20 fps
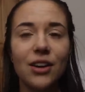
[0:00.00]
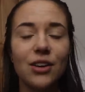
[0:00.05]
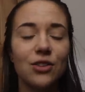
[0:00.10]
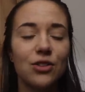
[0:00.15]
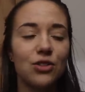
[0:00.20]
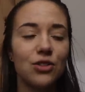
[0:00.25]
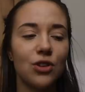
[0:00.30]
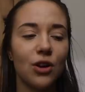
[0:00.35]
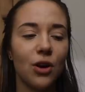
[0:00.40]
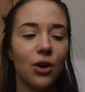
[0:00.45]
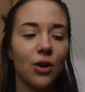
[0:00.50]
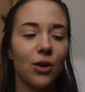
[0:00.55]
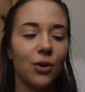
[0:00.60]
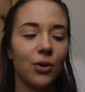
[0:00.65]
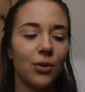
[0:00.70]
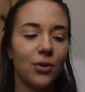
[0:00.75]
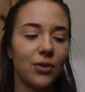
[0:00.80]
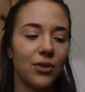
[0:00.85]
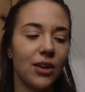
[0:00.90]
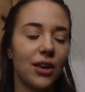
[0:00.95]

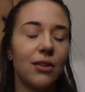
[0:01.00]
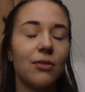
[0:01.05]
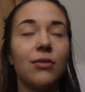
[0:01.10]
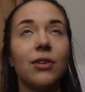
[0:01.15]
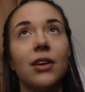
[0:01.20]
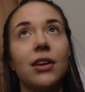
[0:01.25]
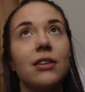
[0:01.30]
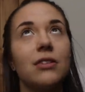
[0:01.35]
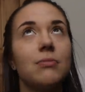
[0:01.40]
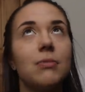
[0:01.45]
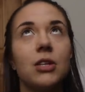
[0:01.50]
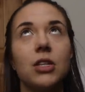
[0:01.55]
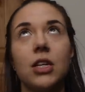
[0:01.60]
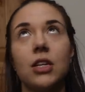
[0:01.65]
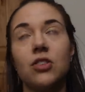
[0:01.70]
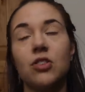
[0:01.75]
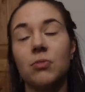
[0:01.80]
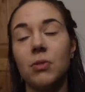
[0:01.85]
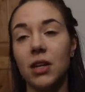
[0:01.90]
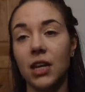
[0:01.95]
So it really doesn't make
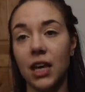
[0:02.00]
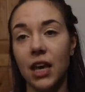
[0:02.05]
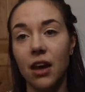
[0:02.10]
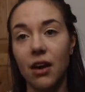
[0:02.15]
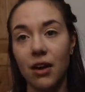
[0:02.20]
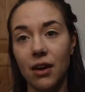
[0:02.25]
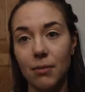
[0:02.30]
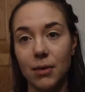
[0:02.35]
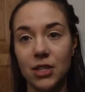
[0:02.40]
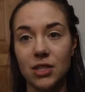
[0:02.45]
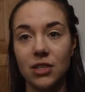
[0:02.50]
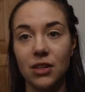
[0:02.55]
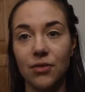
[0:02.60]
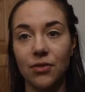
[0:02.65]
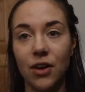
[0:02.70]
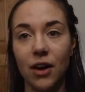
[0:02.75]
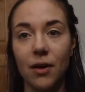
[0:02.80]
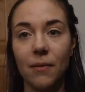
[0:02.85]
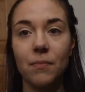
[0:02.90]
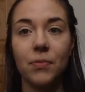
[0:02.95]
sense for me to carry my stuff
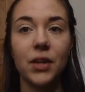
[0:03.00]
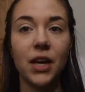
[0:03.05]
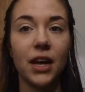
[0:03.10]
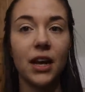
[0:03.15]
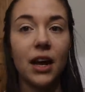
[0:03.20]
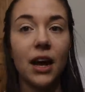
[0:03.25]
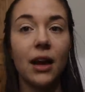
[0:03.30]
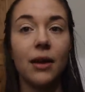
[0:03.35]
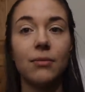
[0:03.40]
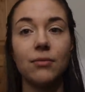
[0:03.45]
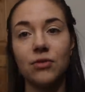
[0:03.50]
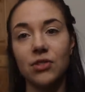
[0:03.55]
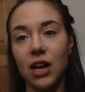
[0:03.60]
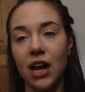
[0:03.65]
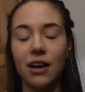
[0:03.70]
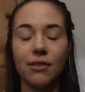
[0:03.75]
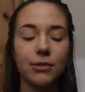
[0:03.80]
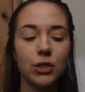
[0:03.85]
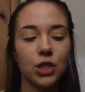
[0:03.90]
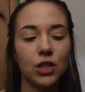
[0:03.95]
up. And I'm
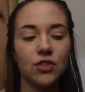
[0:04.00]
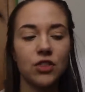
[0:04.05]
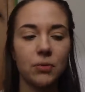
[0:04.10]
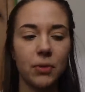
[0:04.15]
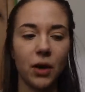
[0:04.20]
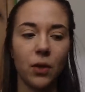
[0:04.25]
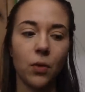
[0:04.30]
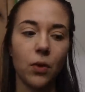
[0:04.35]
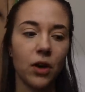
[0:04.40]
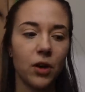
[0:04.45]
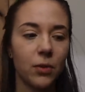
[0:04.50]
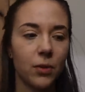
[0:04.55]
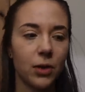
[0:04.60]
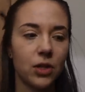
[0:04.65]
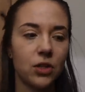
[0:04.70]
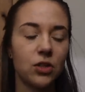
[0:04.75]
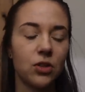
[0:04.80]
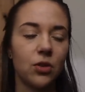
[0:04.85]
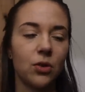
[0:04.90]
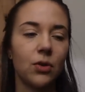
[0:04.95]
kind of been shifting my work
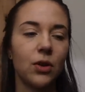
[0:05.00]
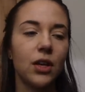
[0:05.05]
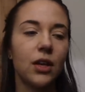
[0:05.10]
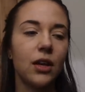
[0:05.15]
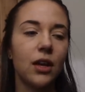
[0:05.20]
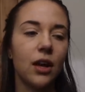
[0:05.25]
week too.